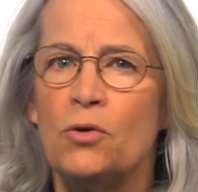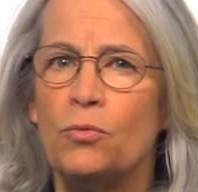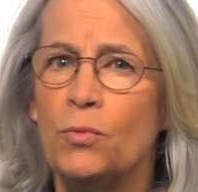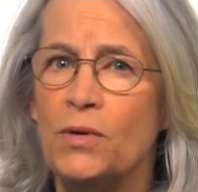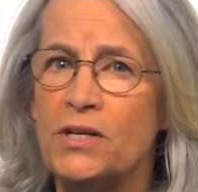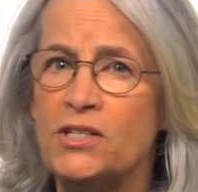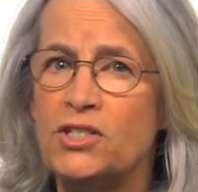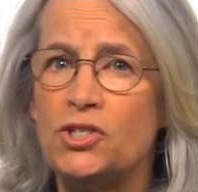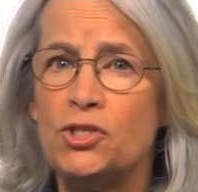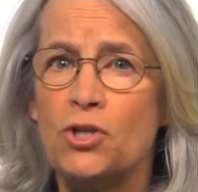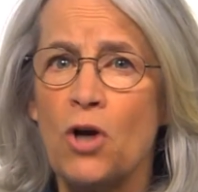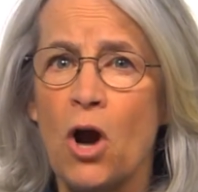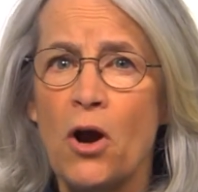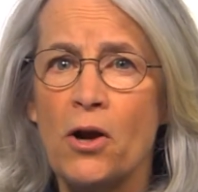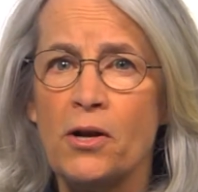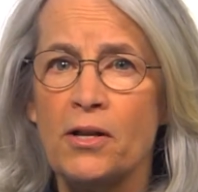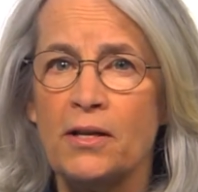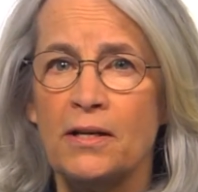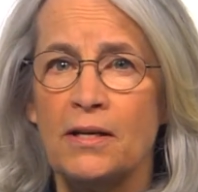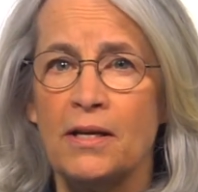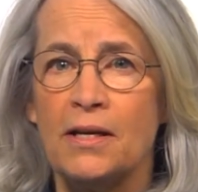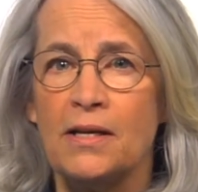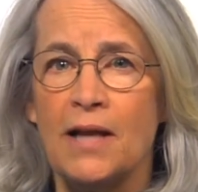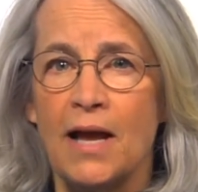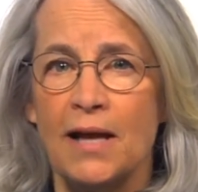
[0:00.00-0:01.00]
We
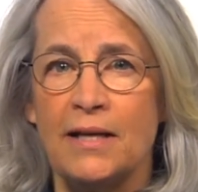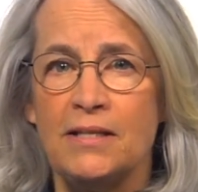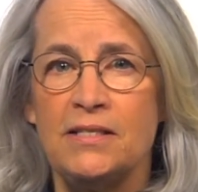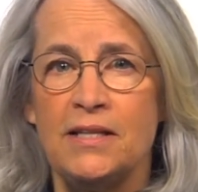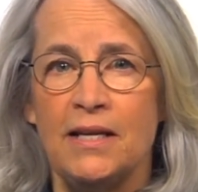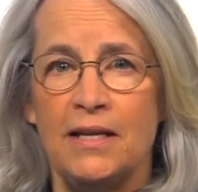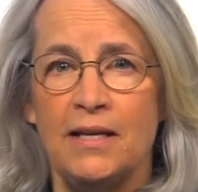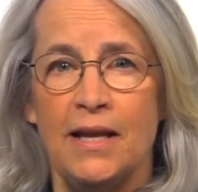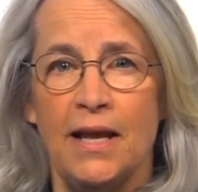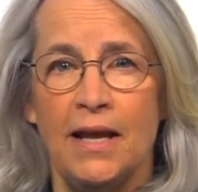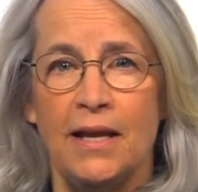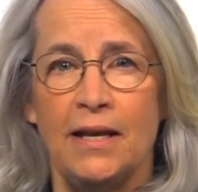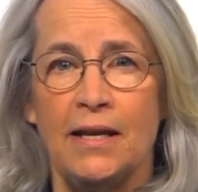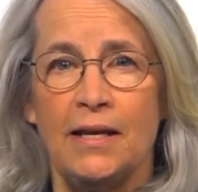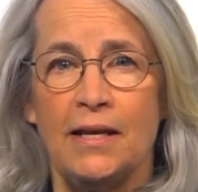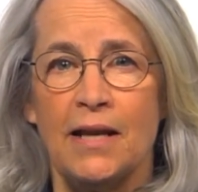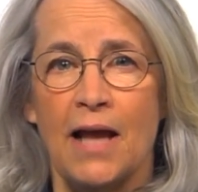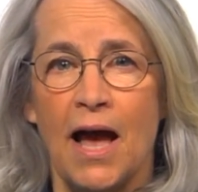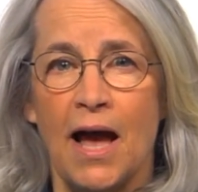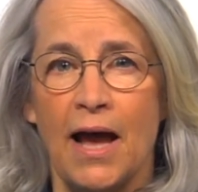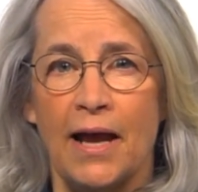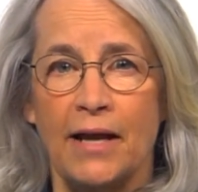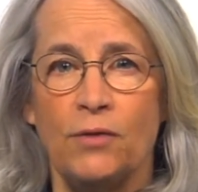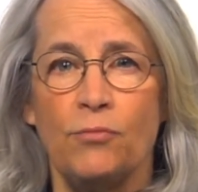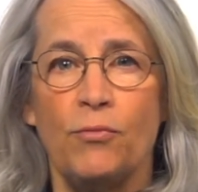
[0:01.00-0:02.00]
started in
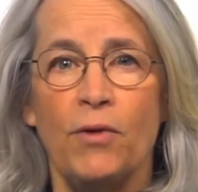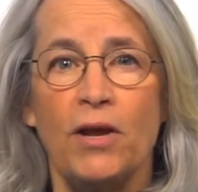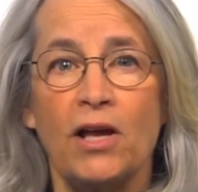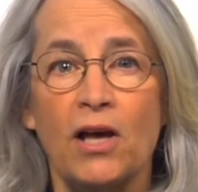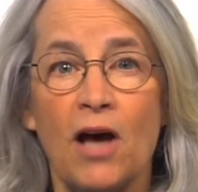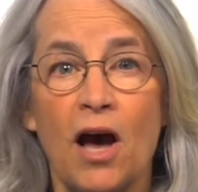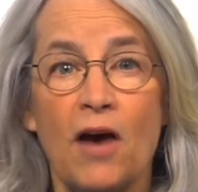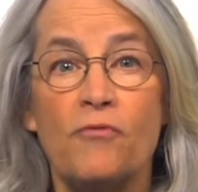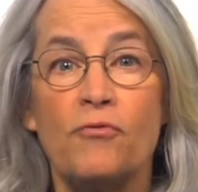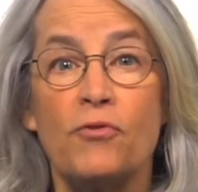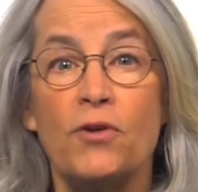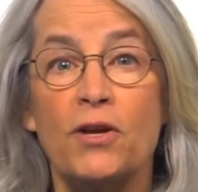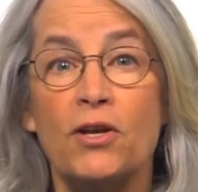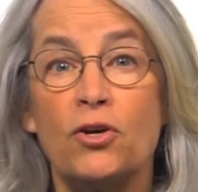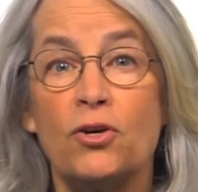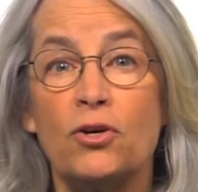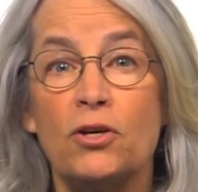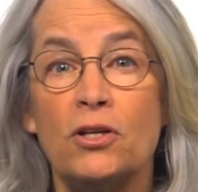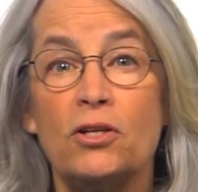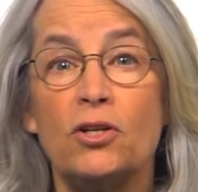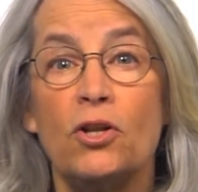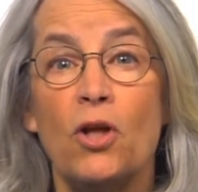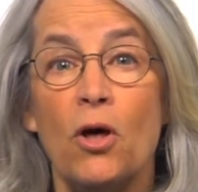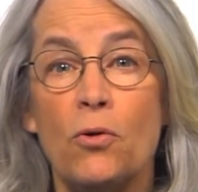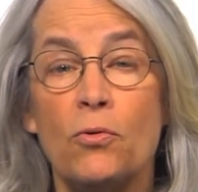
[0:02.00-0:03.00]
1989 recovering
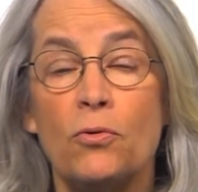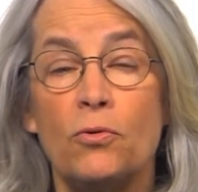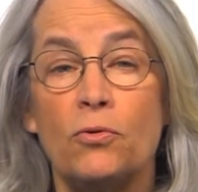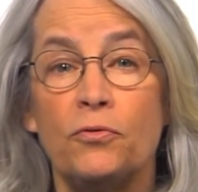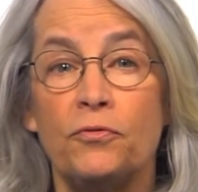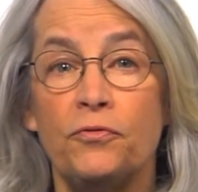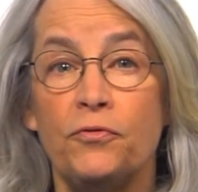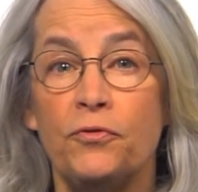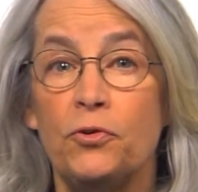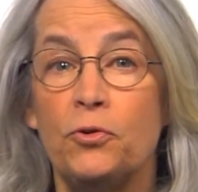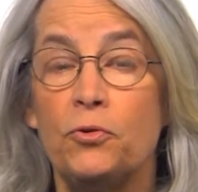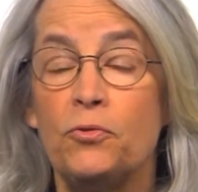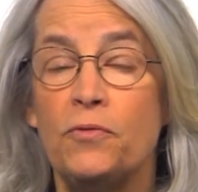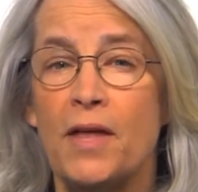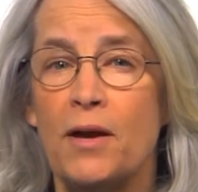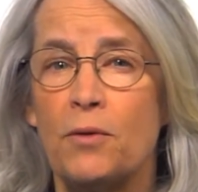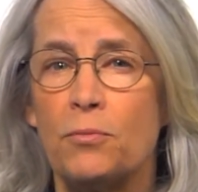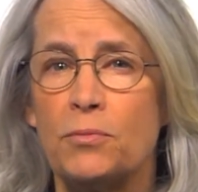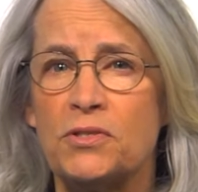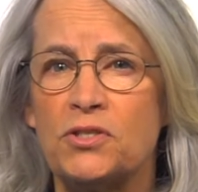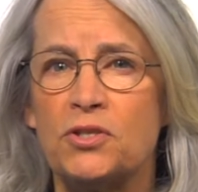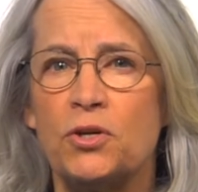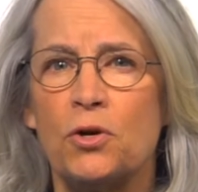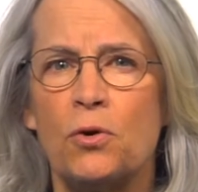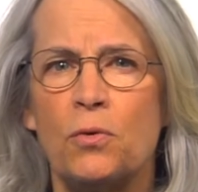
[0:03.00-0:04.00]
good local food that
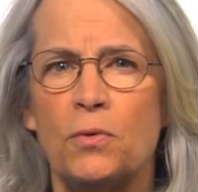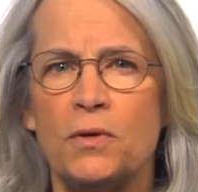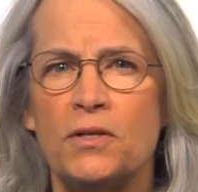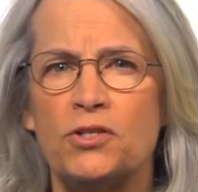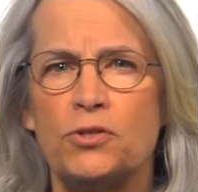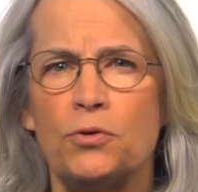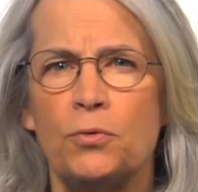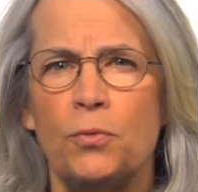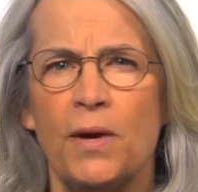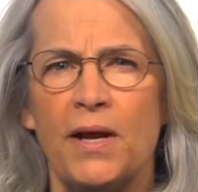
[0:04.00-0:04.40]
was going to